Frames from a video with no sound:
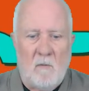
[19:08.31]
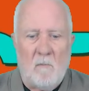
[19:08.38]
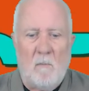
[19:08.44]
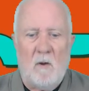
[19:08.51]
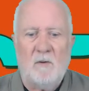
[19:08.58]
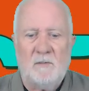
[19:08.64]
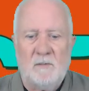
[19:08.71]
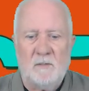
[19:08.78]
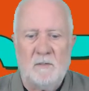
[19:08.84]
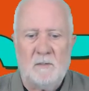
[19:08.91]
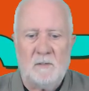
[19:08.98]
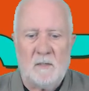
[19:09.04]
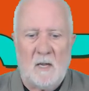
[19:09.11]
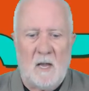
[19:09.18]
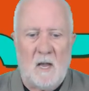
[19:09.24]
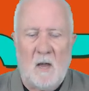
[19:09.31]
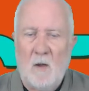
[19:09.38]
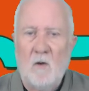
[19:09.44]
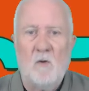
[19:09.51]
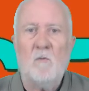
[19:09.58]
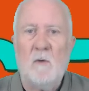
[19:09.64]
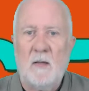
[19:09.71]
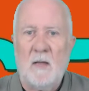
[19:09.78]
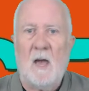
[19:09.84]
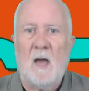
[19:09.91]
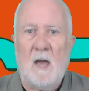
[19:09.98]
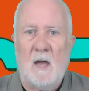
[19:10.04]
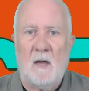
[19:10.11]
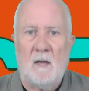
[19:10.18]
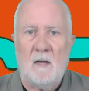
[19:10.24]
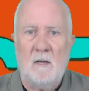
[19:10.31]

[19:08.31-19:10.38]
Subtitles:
emotions are who we are.